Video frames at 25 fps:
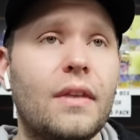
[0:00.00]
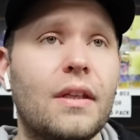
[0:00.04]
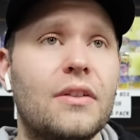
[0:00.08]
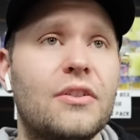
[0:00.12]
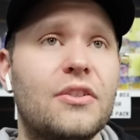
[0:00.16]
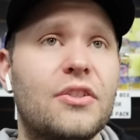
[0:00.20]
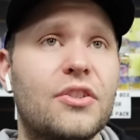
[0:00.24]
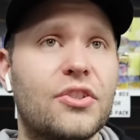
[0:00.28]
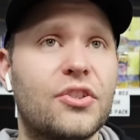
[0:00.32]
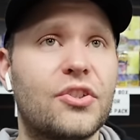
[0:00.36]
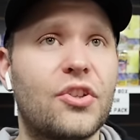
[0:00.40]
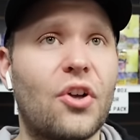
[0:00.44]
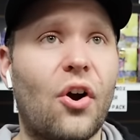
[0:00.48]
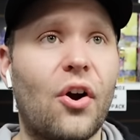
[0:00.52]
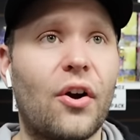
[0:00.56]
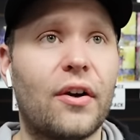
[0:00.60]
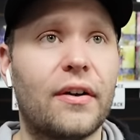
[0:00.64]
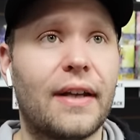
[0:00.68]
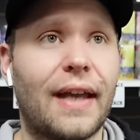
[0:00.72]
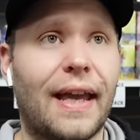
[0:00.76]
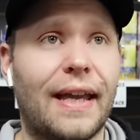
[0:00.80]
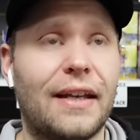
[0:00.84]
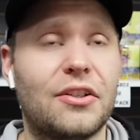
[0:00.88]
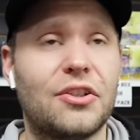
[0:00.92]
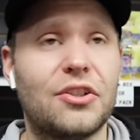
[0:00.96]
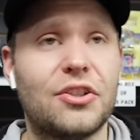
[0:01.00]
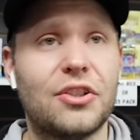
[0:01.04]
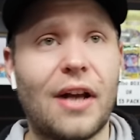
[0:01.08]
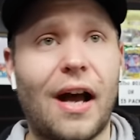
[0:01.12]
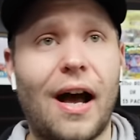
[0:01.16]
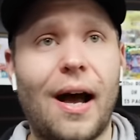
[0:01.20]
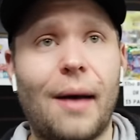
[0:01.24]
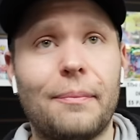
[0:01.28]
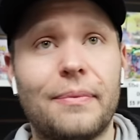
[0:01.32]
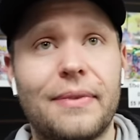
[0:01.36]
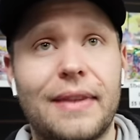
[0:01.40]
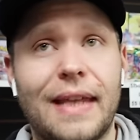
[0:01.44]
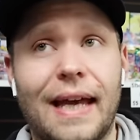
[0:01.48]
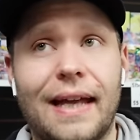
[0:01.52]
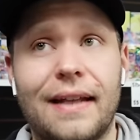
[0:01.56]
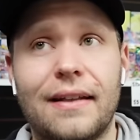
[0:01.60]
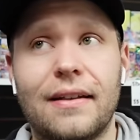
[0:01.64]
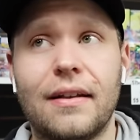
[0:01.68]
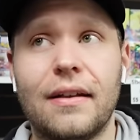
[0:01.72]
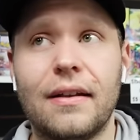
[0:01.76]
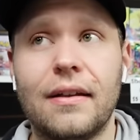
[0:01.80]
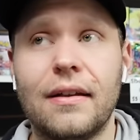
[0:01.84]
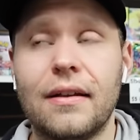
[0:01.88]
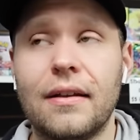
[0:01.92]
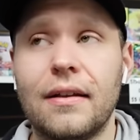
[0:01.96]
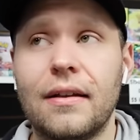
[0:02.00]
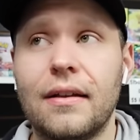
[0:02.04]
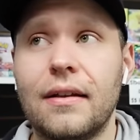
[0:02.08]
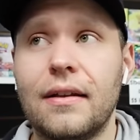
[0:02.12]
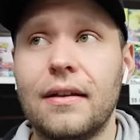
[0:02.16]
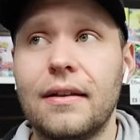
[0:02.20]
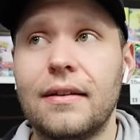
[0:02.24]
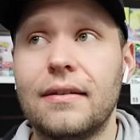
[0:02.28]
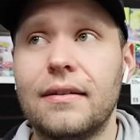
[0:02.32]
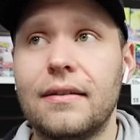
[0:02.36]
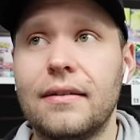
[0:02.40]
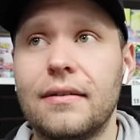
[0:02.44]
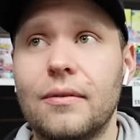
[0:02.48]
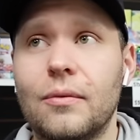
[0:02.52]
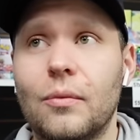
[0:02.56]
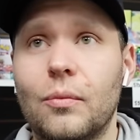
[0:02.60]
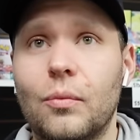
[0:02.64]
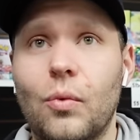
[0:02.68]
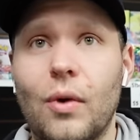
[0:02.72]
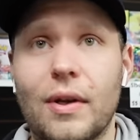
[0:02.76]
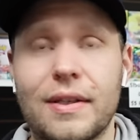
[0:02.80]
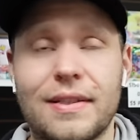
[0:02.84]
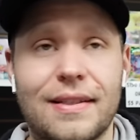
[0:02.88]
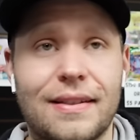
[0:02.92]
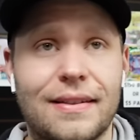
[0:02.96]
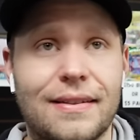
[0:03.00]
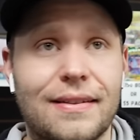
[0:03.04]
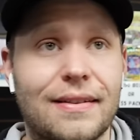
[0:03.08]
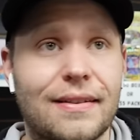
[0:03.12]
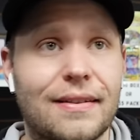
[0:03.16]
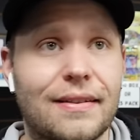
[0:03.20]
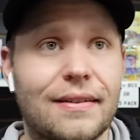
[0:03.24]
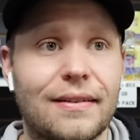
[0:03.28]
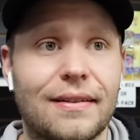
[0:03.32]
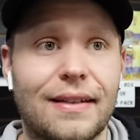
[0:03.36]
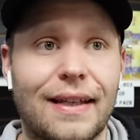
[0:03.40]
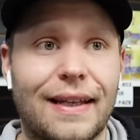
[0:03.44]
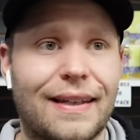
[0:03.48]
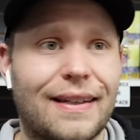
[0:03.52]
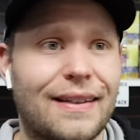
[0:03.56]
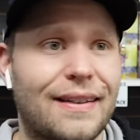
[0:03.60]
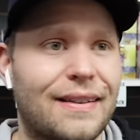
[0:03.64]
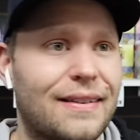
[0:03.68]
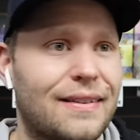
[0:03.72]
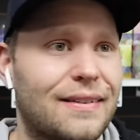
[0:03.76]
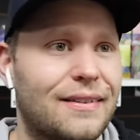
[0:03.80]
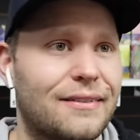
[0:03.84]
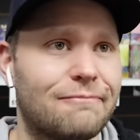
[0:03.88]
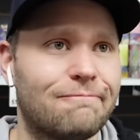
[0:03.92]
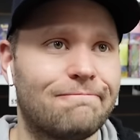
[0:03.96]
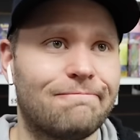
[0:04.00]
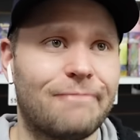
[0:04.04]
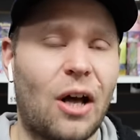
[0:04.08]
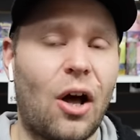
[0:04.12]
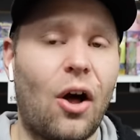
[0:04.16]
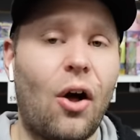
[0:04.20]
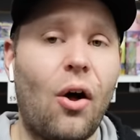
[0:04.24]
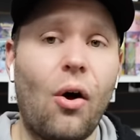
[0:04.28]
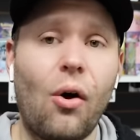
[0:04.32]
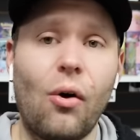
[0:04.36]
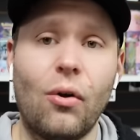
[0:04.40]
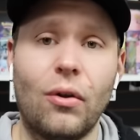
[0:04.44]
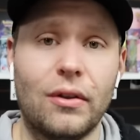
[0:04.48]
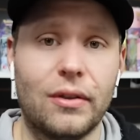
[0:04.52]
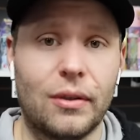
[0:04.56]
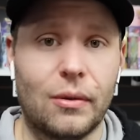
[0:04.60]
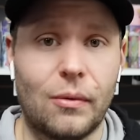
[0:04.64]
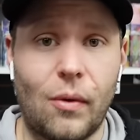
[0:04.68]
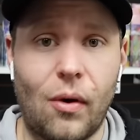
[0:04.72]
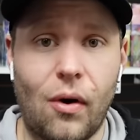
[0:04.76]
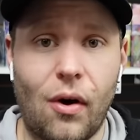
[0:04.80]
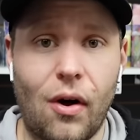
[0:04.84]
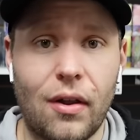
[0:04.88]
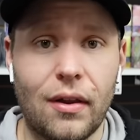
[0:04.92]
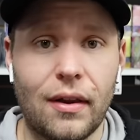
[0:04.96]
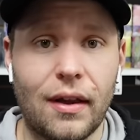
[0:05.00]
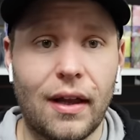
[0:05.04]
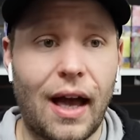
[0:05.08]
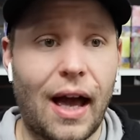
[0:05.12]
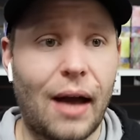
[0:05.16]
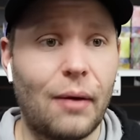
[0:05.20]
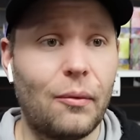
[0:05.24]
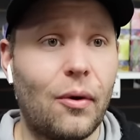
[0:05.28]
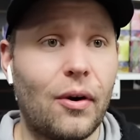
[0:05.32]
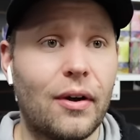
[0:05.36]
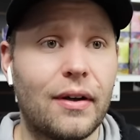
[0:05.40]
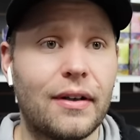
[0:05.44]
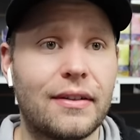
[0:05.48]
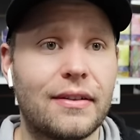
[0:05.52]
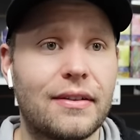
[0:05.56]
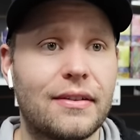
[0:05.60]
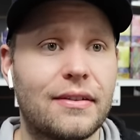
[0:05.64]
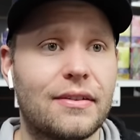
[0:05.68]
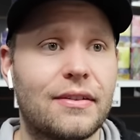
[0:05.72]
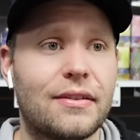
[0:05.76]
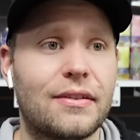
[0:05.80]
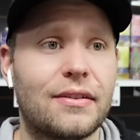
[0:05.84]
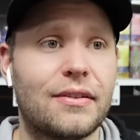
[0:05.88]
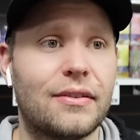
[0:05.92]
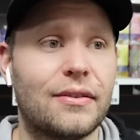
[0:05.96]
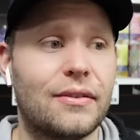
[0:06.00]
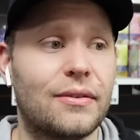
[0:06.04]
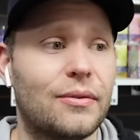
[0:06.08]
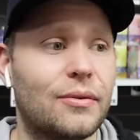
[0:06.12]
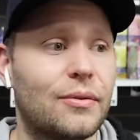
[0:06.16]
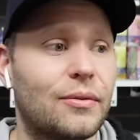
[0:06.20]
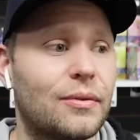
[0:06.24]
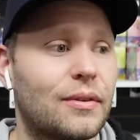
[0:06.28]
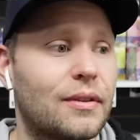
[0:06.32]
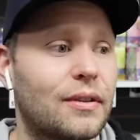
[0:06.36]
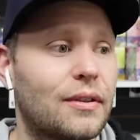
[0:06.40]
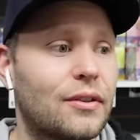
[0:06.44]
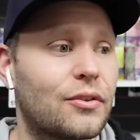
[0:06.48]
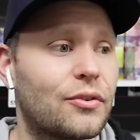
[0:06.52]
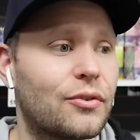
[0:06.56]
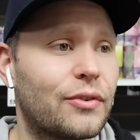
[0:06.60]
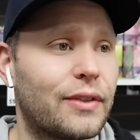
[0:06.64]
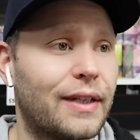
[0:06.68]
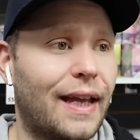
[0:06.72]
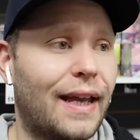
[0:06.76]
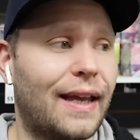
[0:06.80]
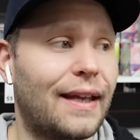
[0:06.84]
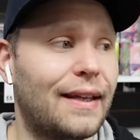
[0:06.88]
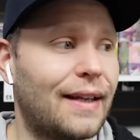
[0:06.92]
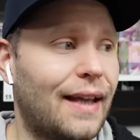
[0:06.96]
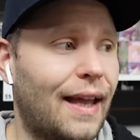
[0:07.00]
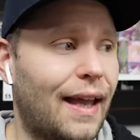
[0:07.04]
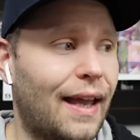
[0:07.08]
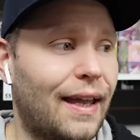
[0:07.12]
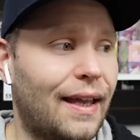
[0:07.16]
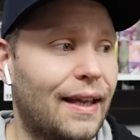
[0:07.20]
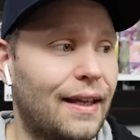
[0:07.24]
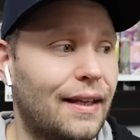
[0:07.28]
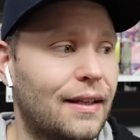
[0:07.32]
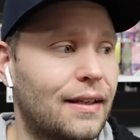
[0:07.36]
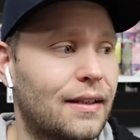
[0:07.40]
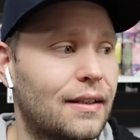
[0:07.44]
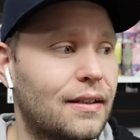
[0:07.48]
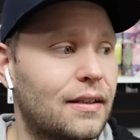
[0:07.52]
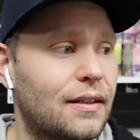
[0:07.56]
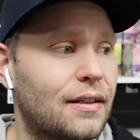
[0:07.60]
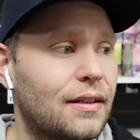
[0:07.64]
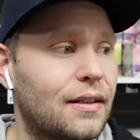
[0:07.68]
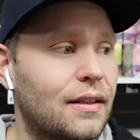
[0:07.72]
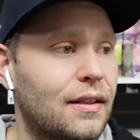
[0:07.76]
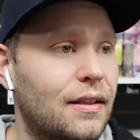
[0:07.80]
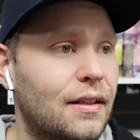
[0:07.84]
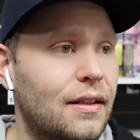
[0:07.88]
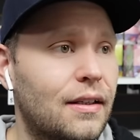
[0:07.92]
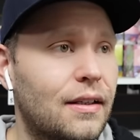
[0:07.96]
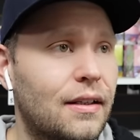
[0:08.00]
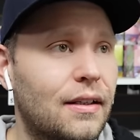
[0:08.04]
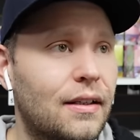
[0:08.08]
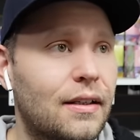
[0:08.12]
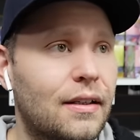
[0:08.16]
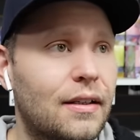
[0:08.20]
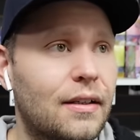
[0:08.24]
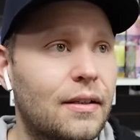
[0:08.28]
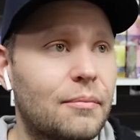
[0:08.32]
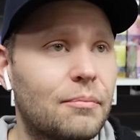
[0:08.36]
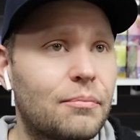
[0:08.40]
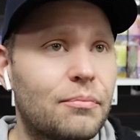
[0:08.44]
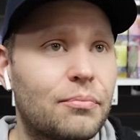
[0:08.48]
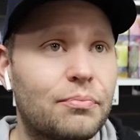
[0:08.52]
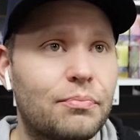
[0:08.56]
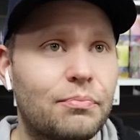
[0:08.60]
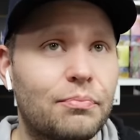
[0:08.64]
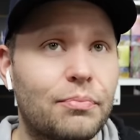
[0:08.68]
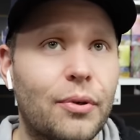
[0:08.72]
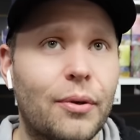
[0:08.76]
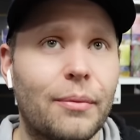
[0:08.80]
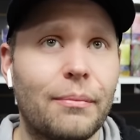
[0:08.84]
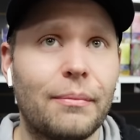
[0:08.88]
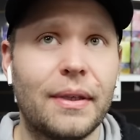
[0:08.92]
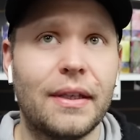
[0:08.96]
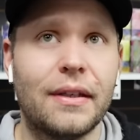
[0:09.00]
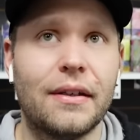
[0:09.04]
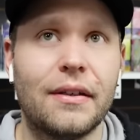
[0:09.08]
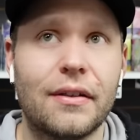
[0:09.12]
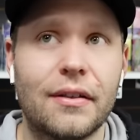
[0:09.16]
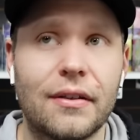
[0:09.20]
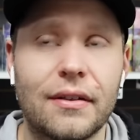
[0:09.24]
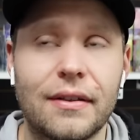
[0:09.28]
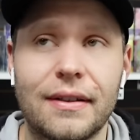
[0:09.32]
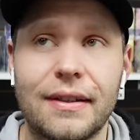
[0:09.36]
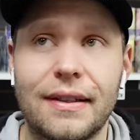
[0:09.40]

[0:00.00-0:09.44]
start a shop that wasn't like a hole in the wall. I wanted to create a premier